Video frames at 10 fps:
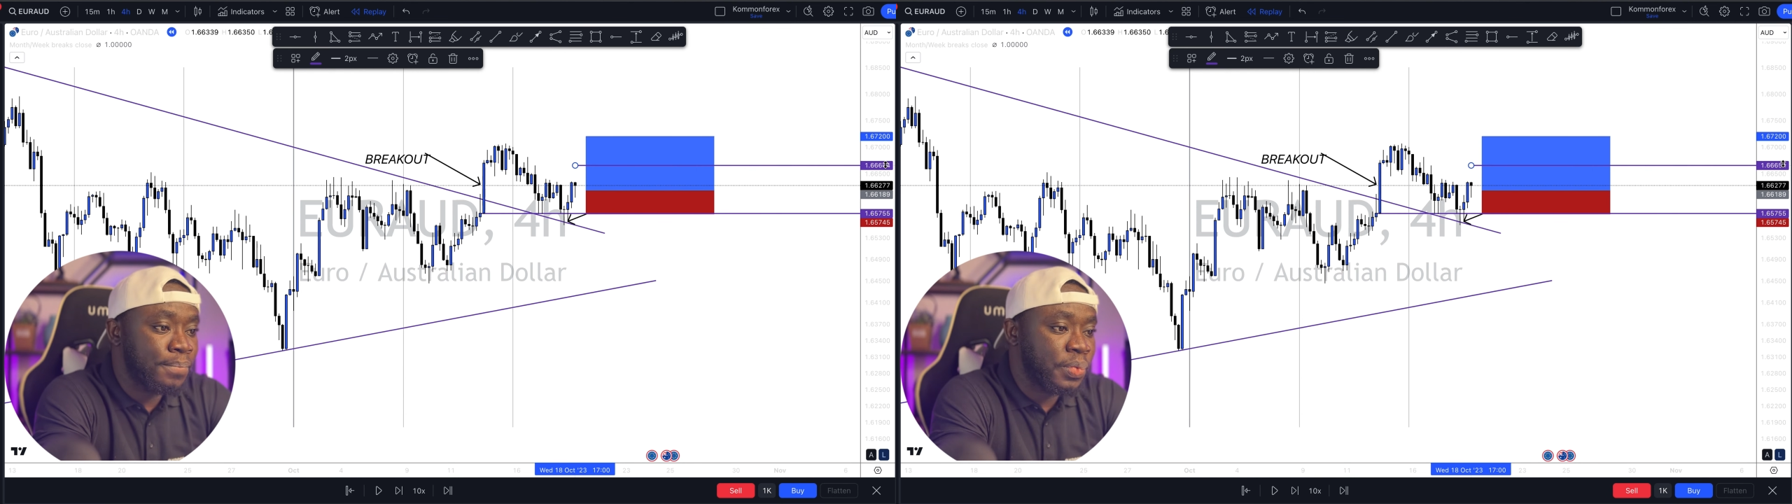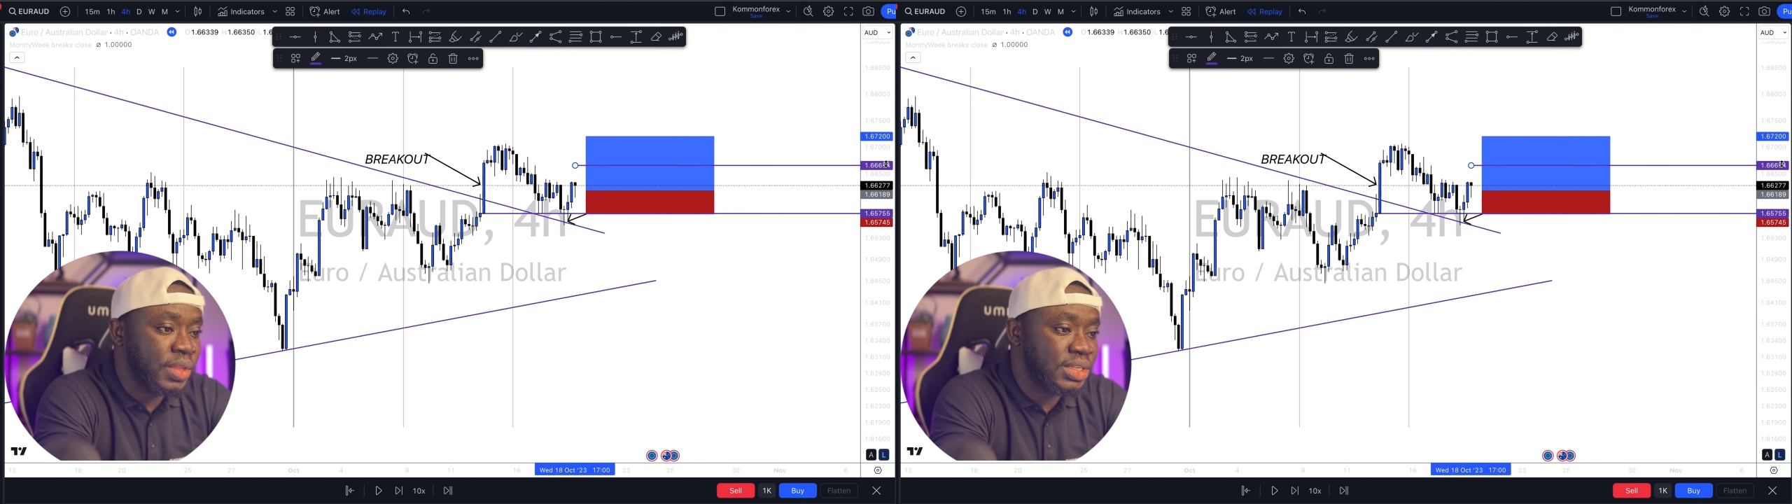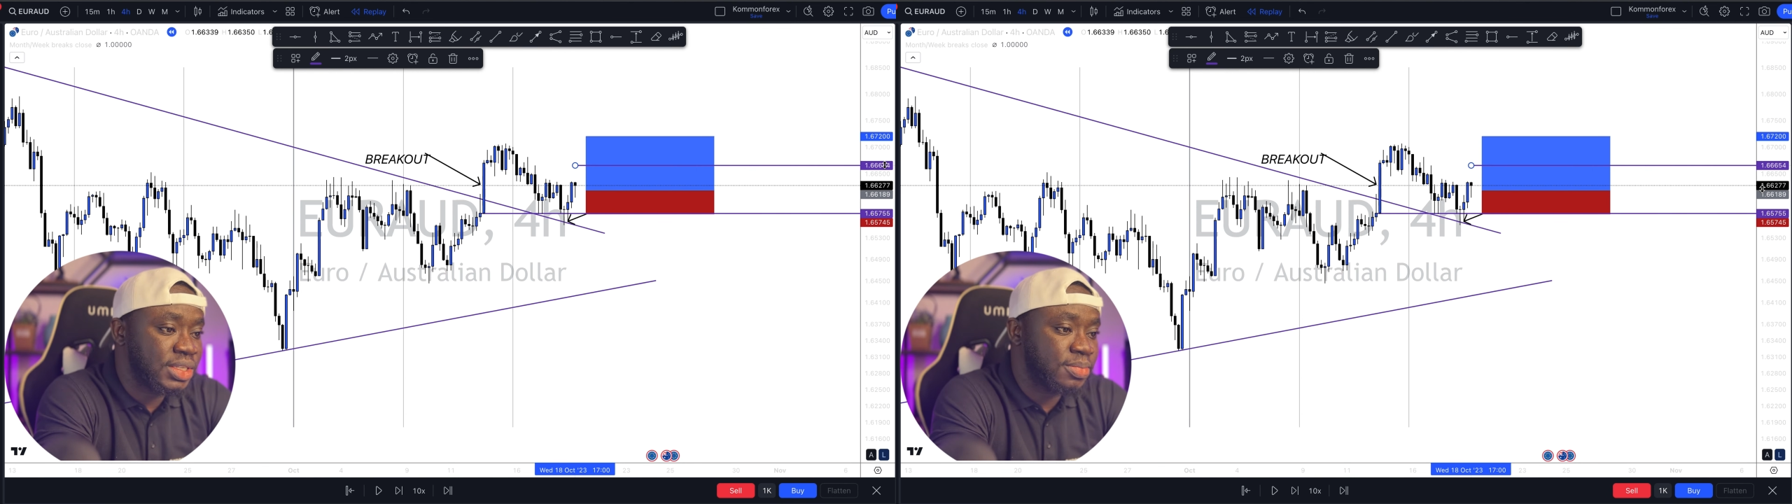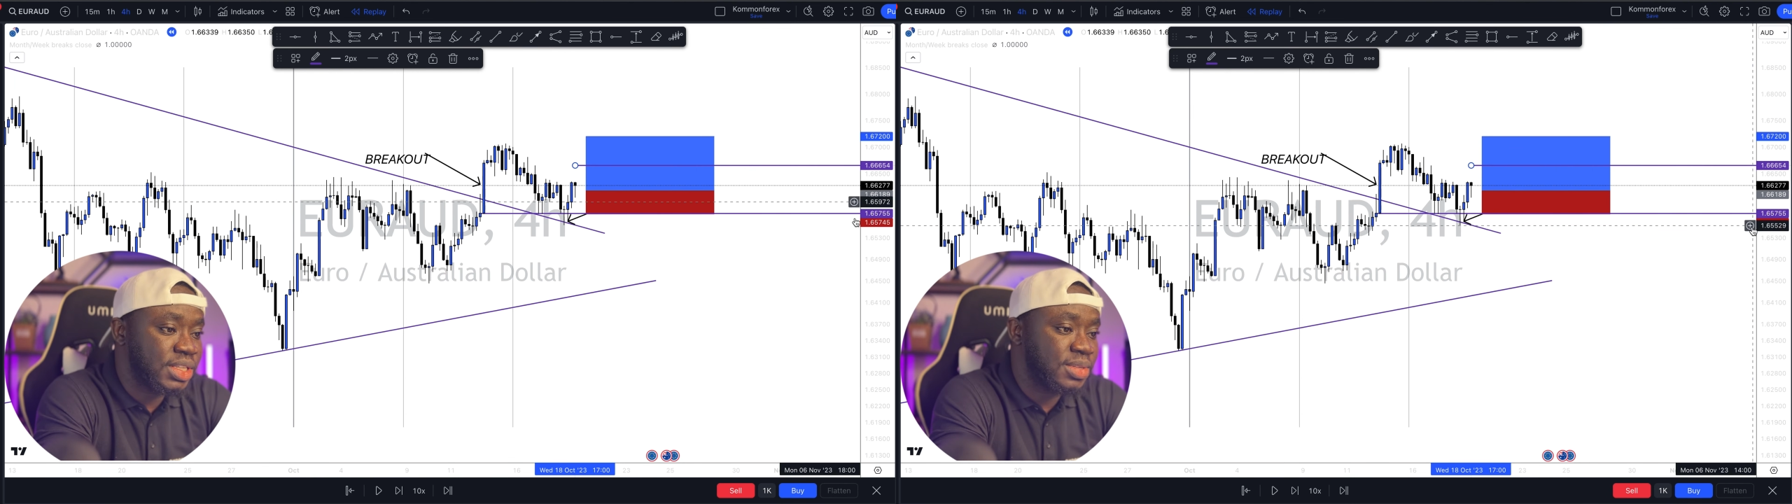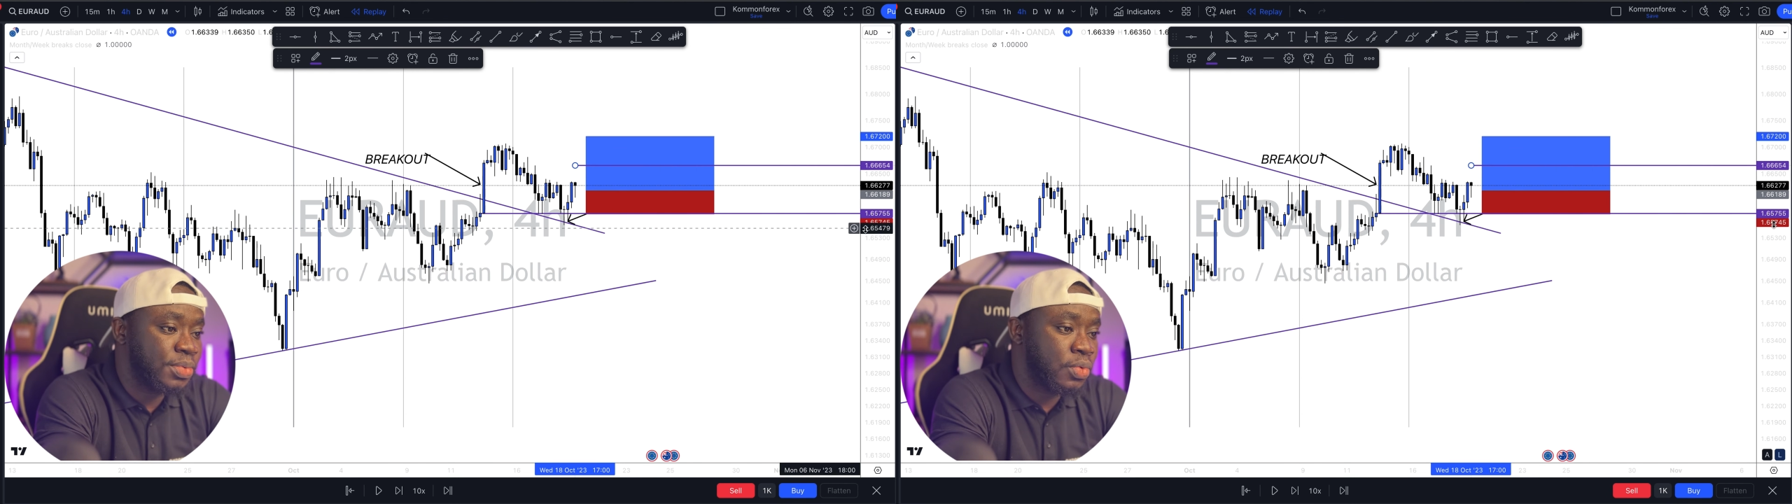this is my
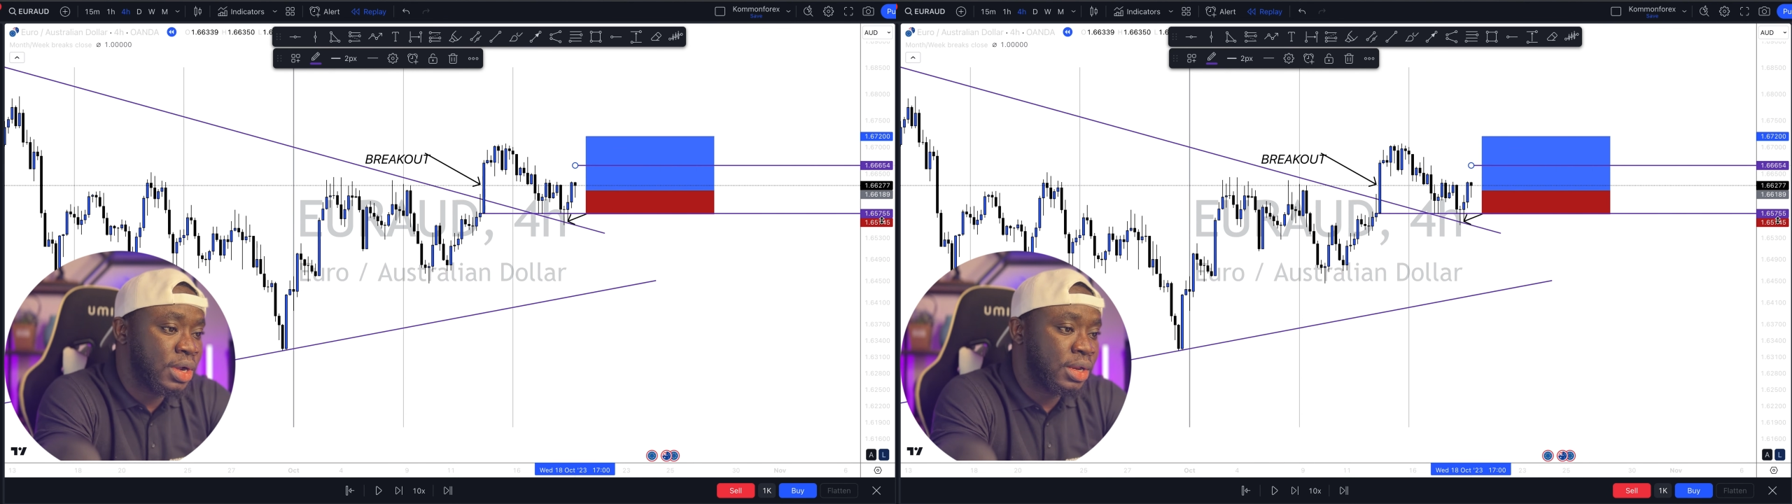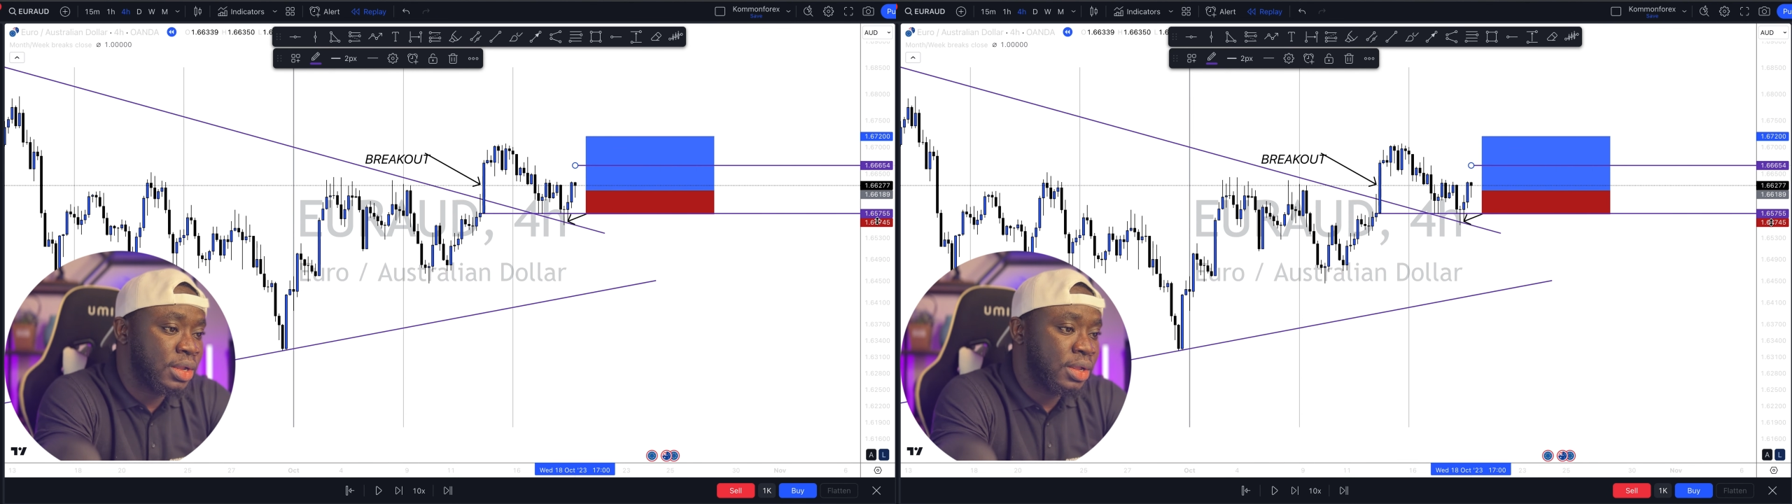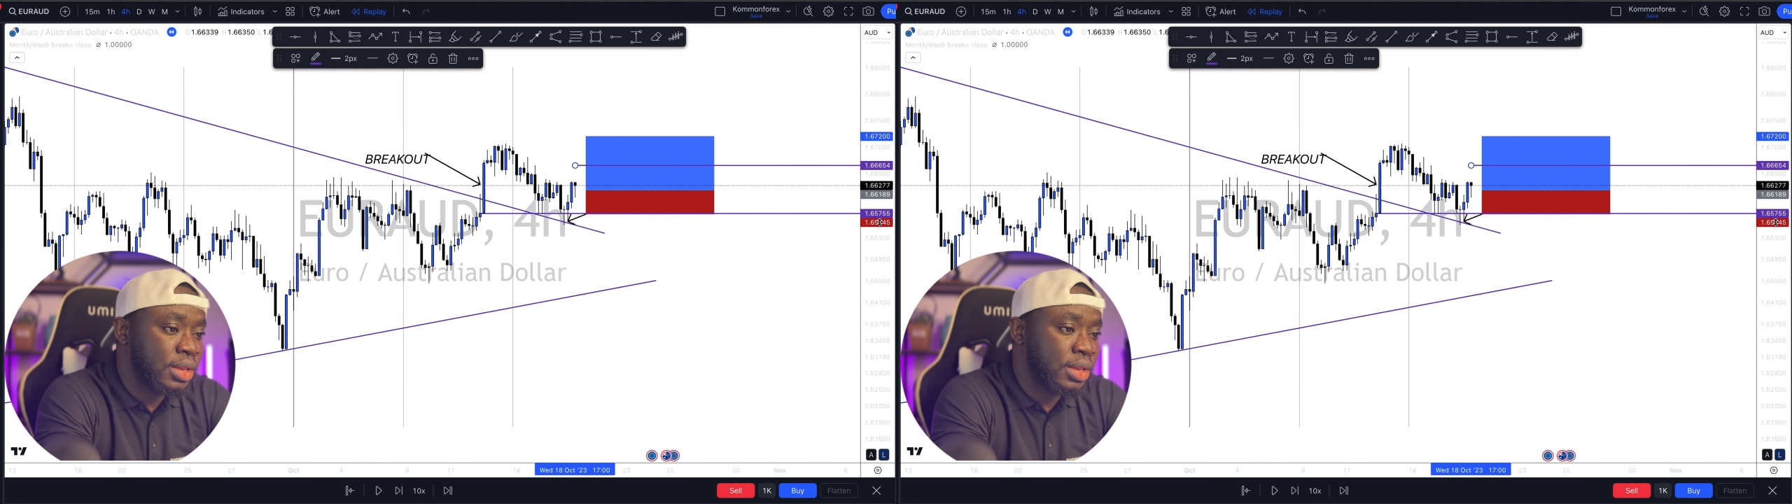TP1,